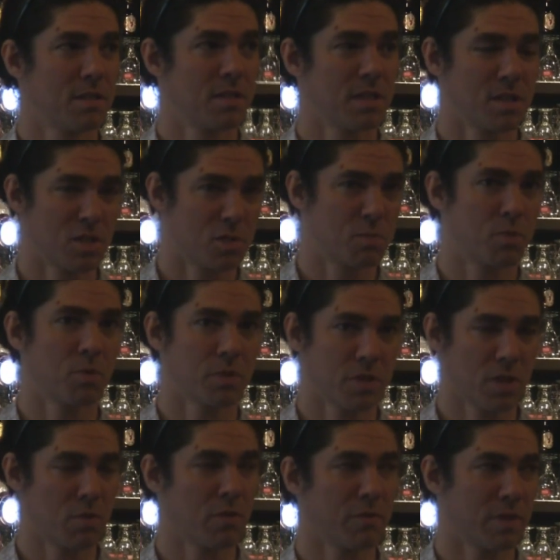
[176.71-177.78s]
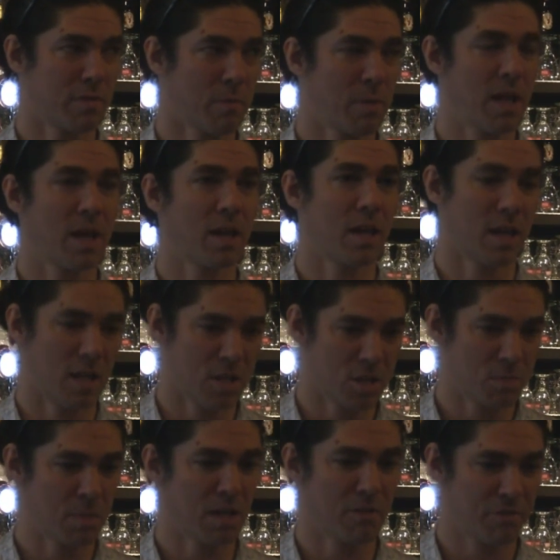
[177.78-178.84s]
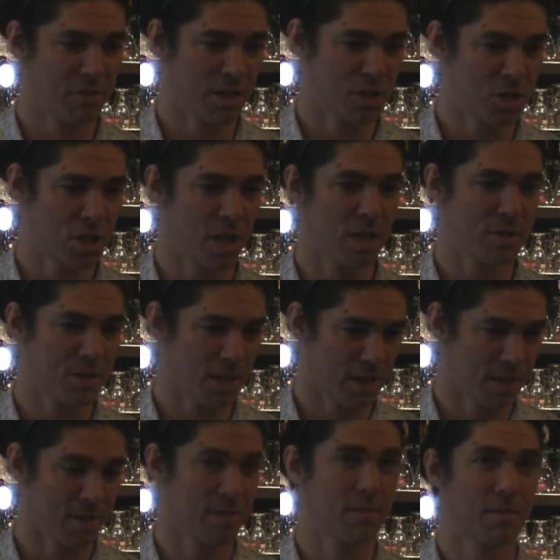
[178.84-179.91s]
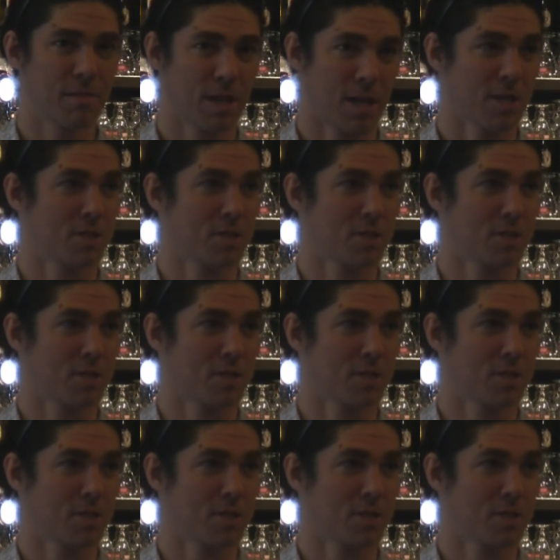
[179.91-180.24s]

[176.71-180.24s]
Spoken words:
And this pool is the equivalent of a bank, and he just made a fiat change, and the